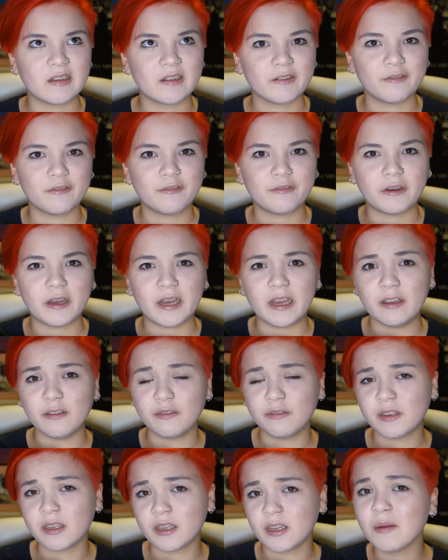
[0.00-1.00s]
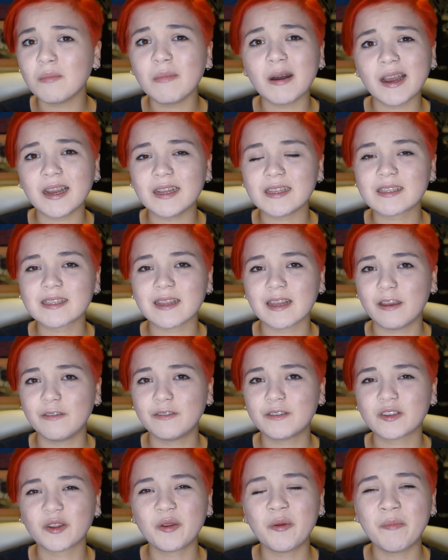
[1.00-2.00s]
5 gigabytes
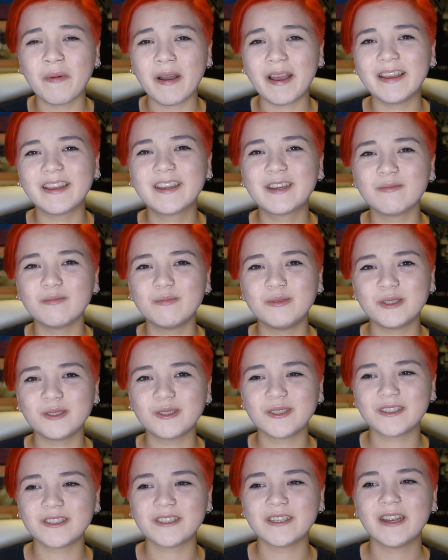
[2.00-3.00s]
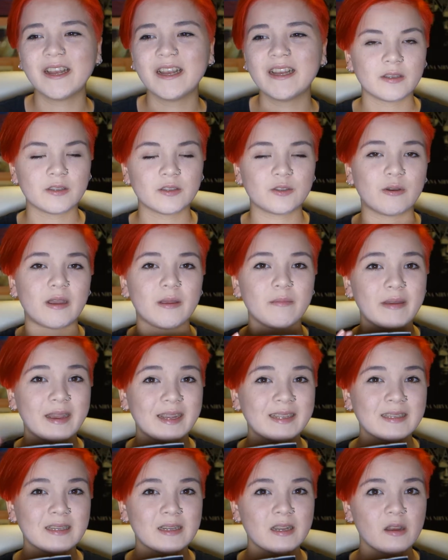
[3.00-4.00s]
left on my computer, so I
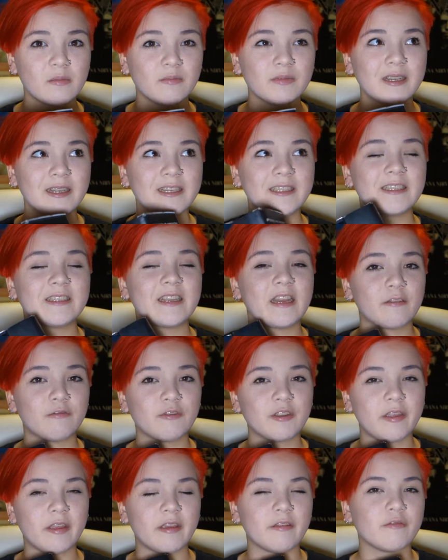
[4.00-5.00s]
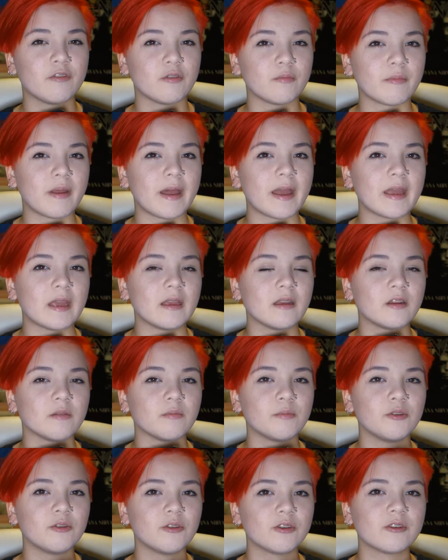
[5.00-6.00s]
backed it up, deleted everything from my
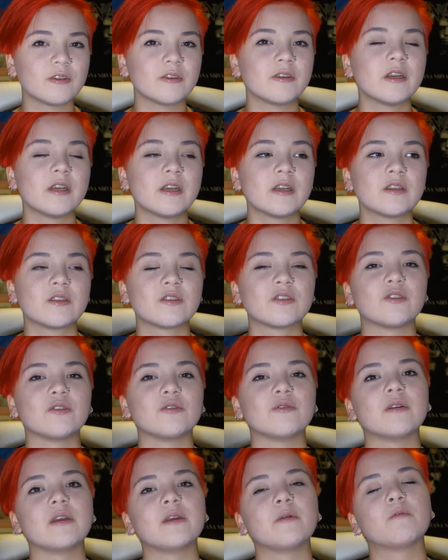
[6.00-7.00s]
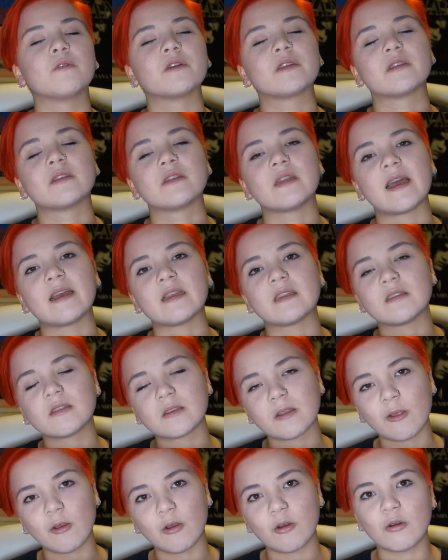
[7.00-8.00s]
computer so it wasn't as
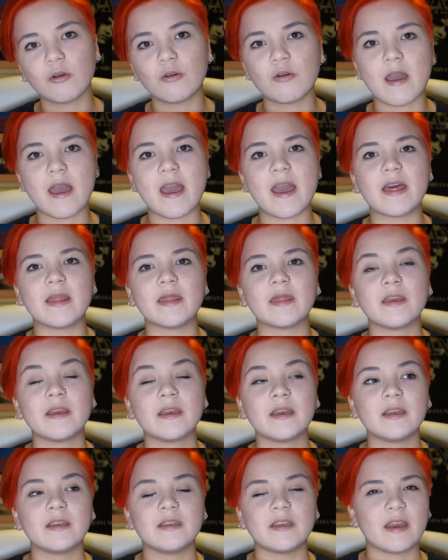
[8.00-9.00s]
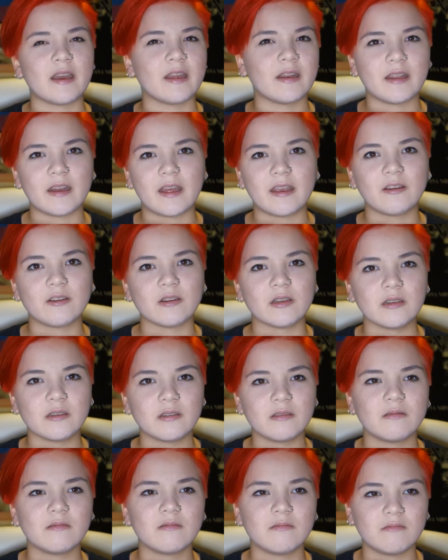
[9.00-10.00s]
slow, and yeah, that I could
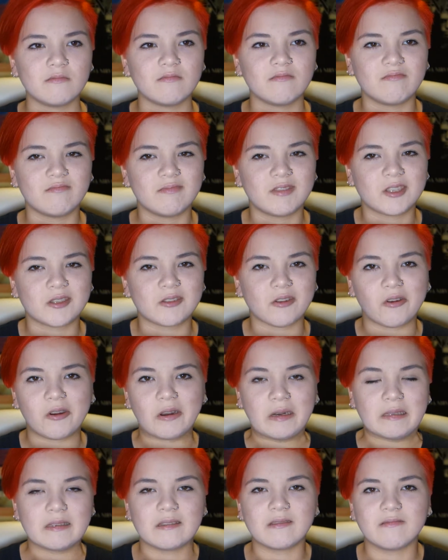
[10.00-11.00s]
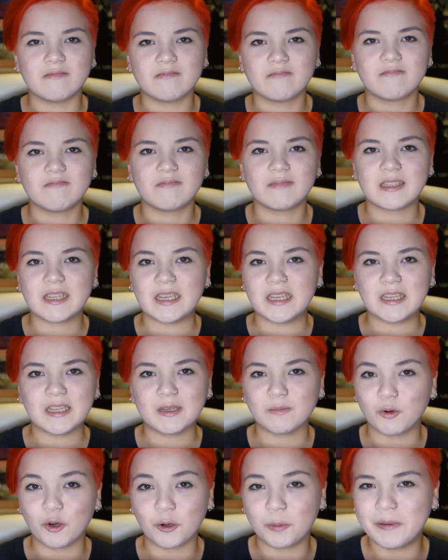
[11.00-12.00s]
start
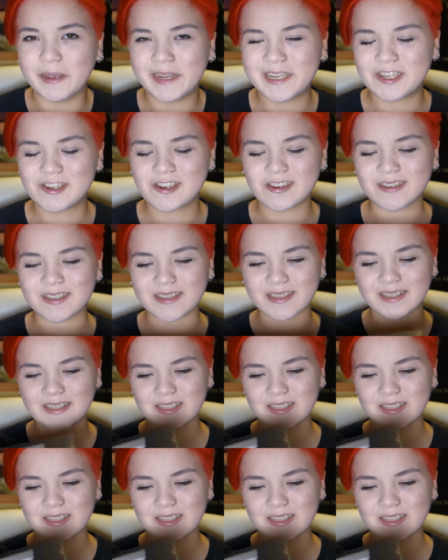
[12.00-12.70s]
taking more pictures and